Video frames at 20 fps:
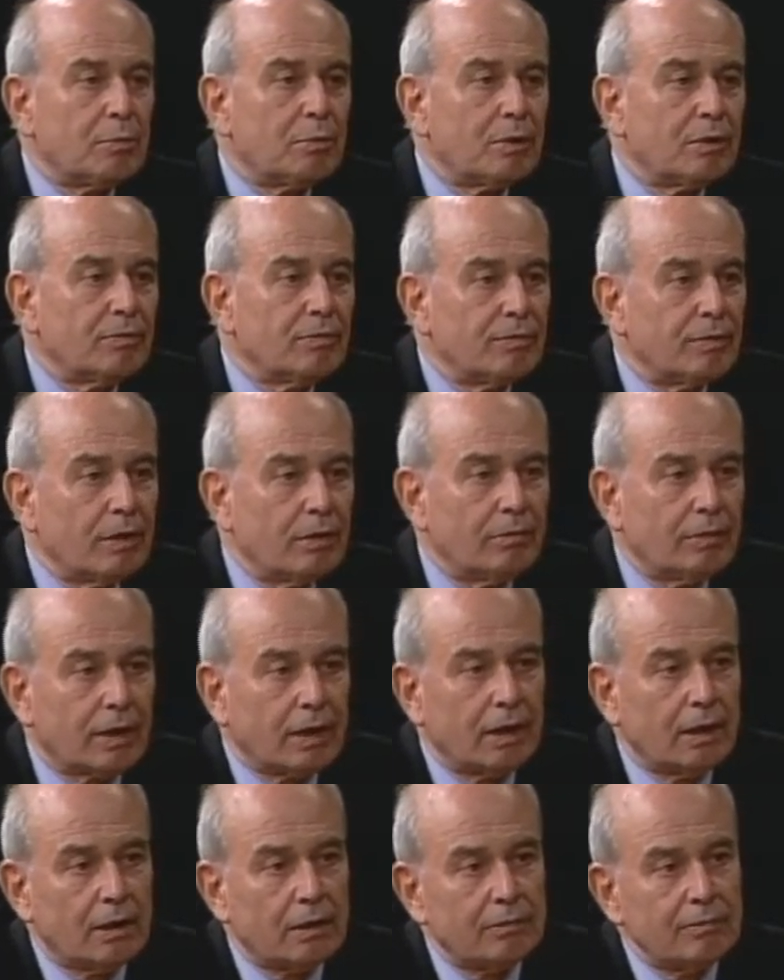number of, of
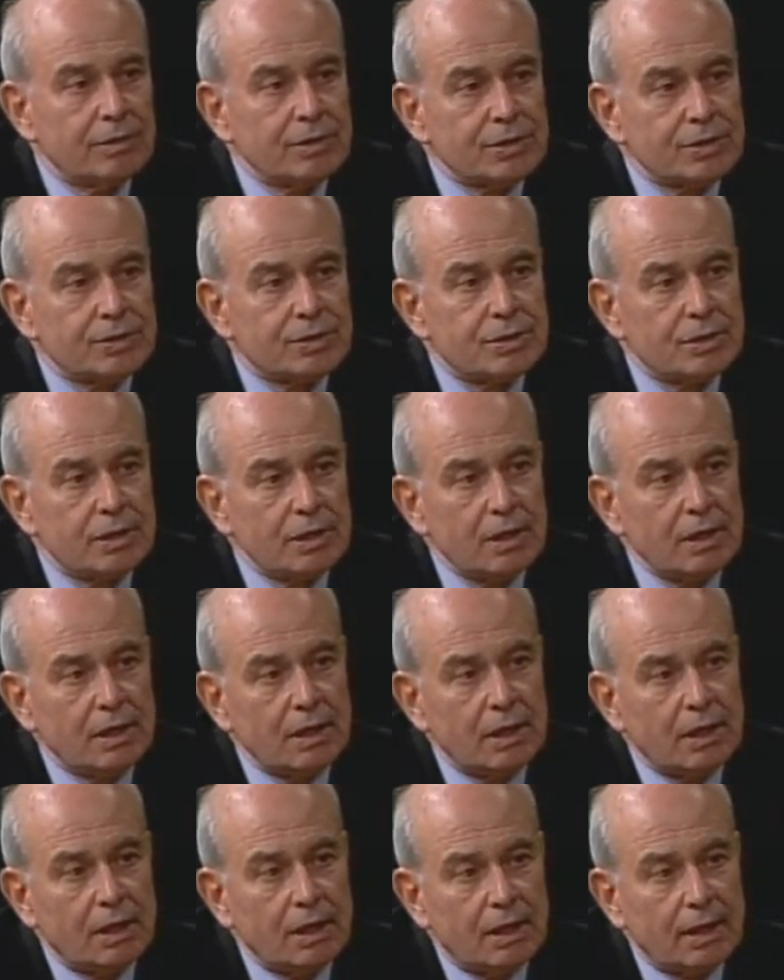economists
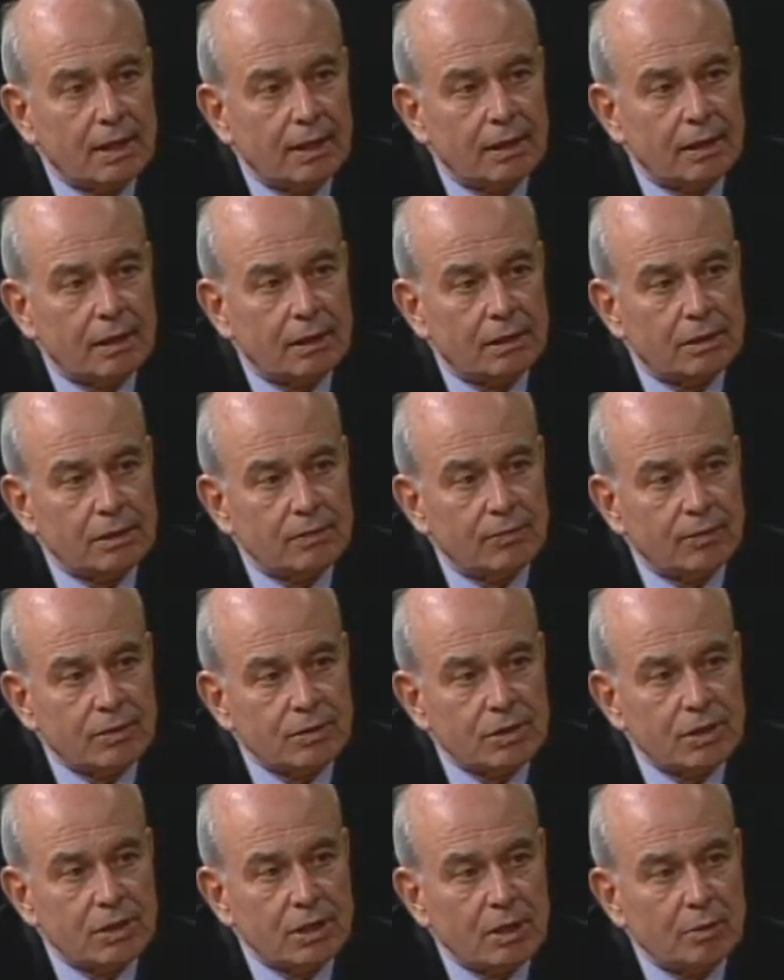and the
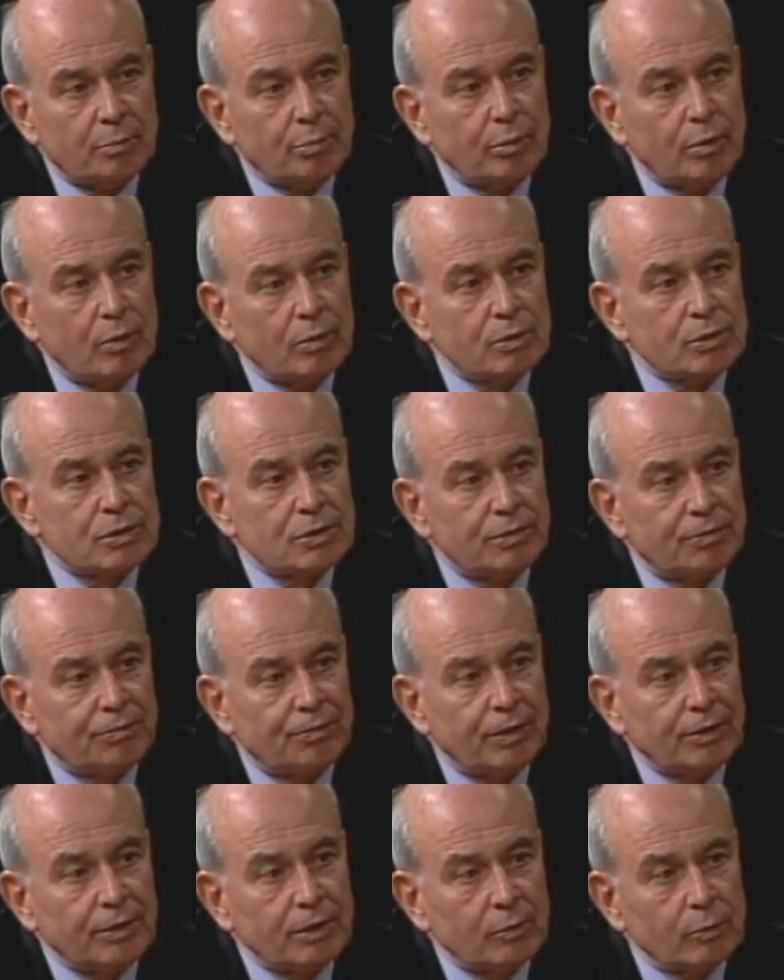difference in the approach to
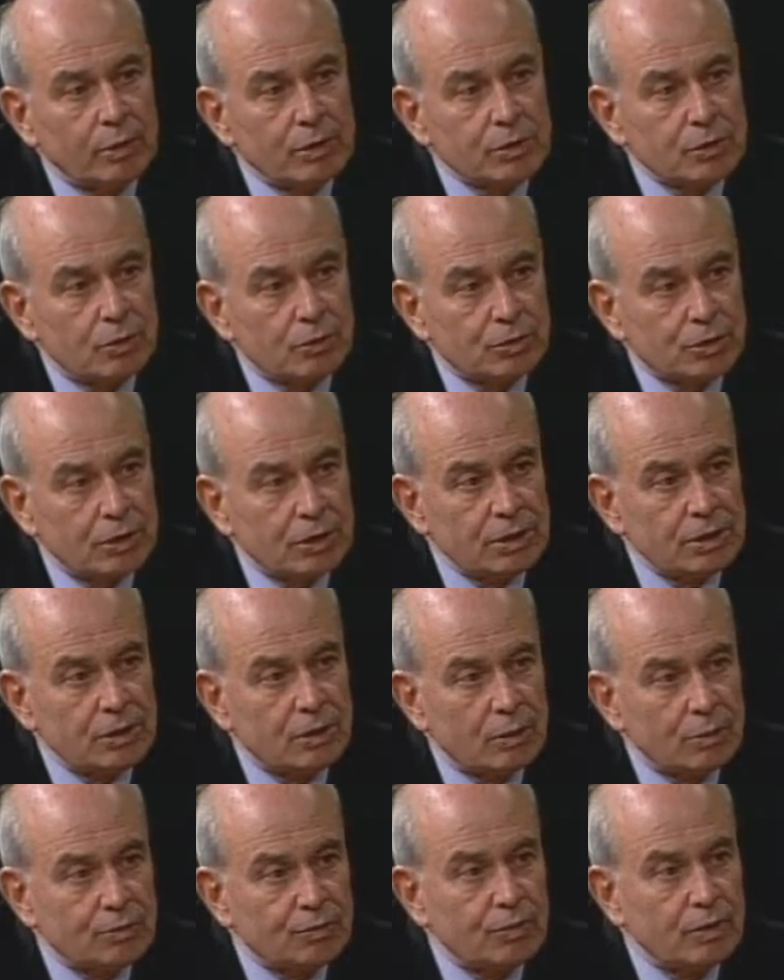funding research in each
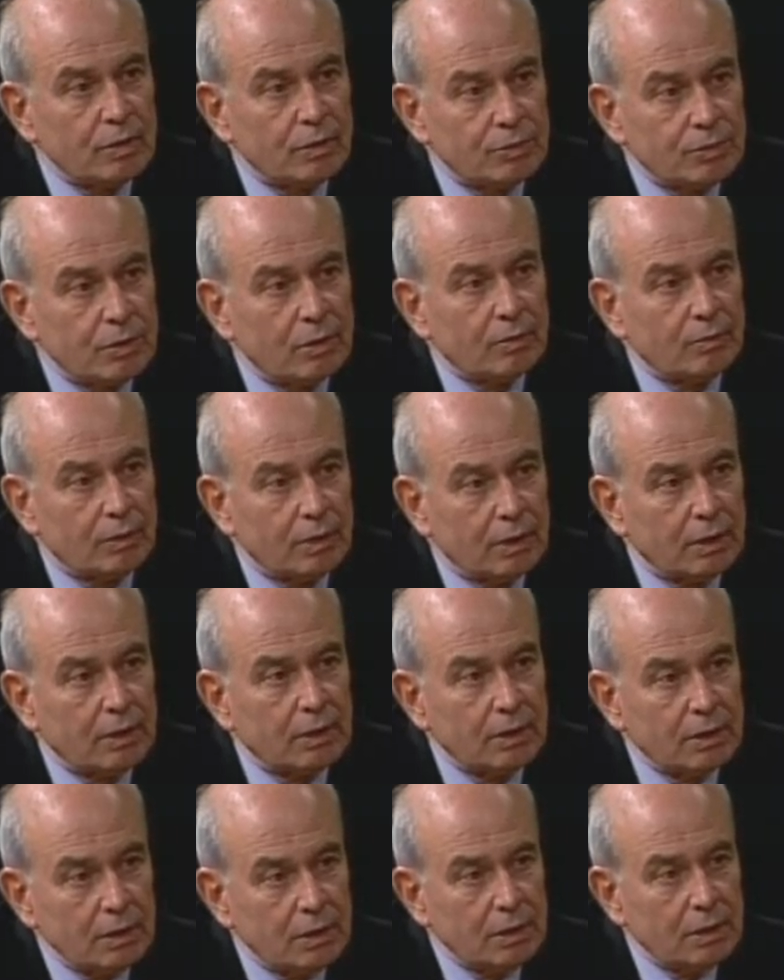of those fields, don't we?
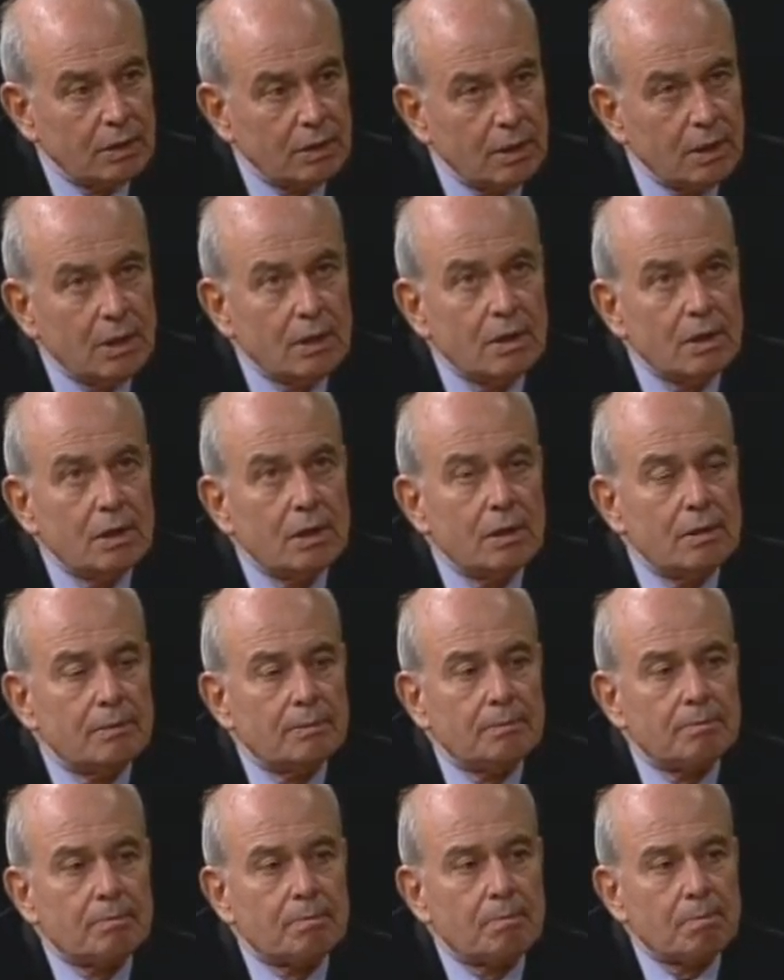That's right. And
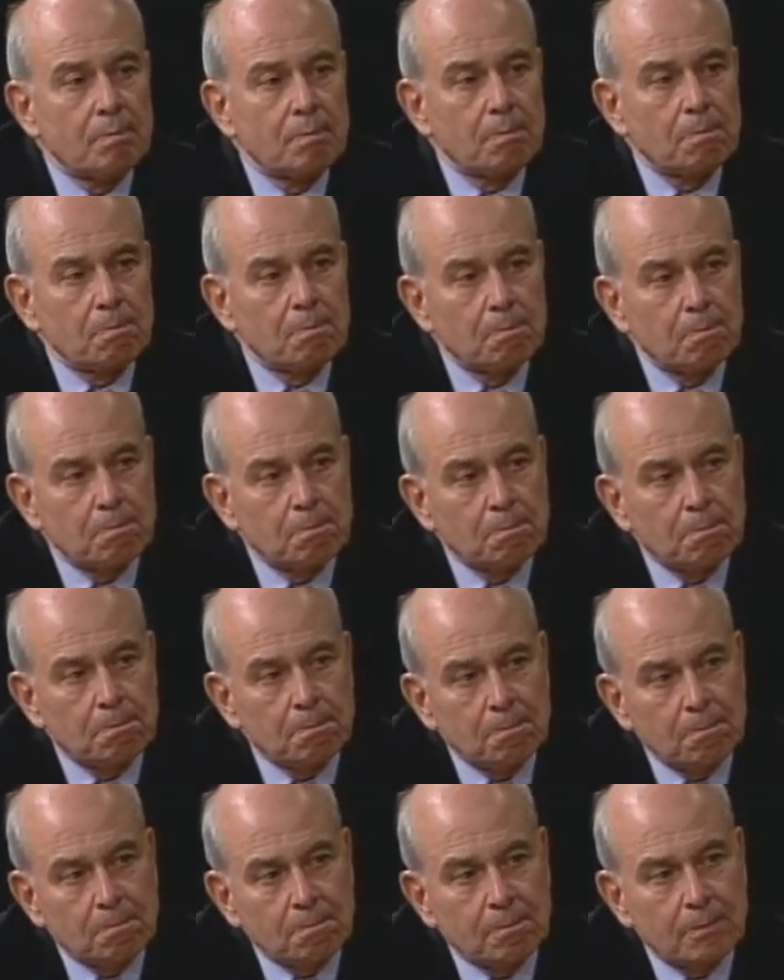the method
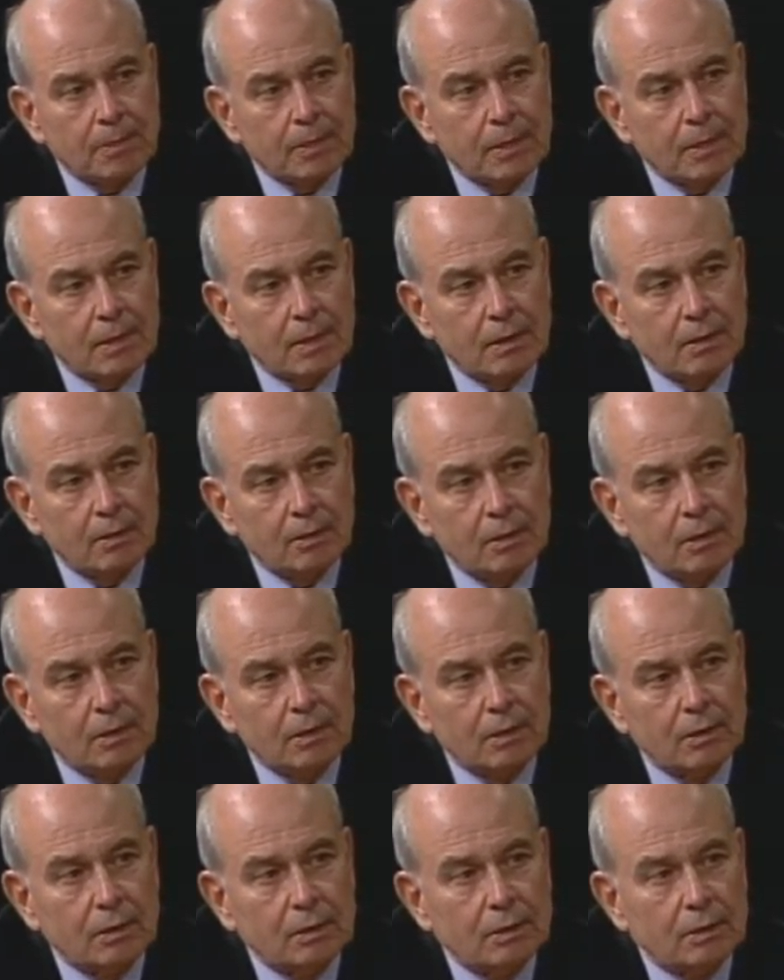by which
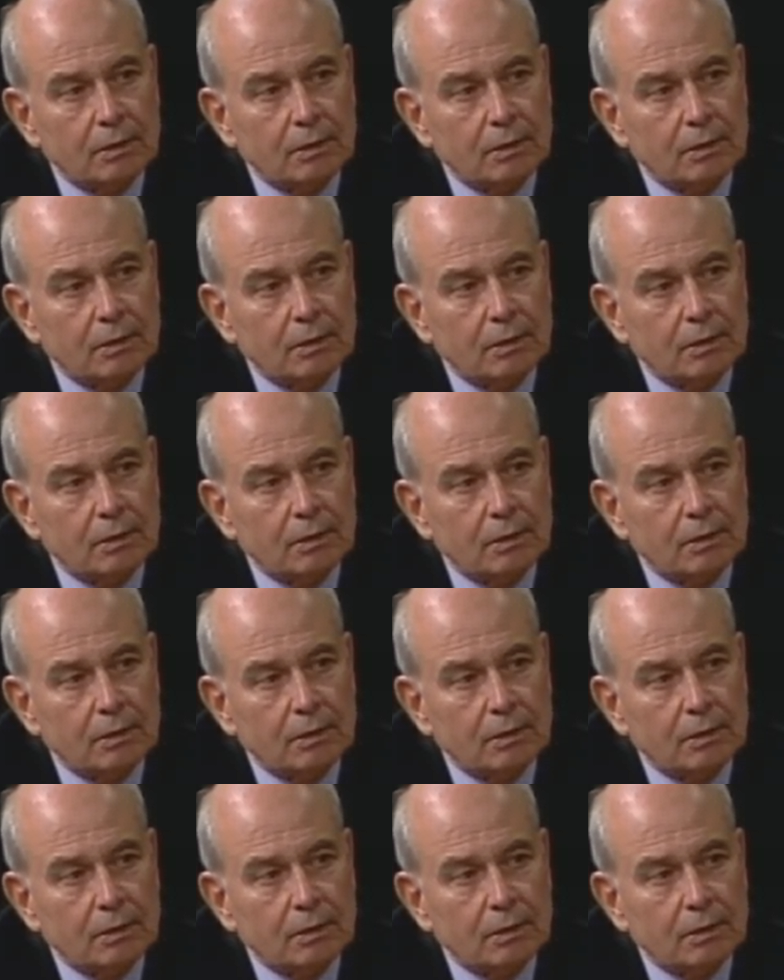biomedical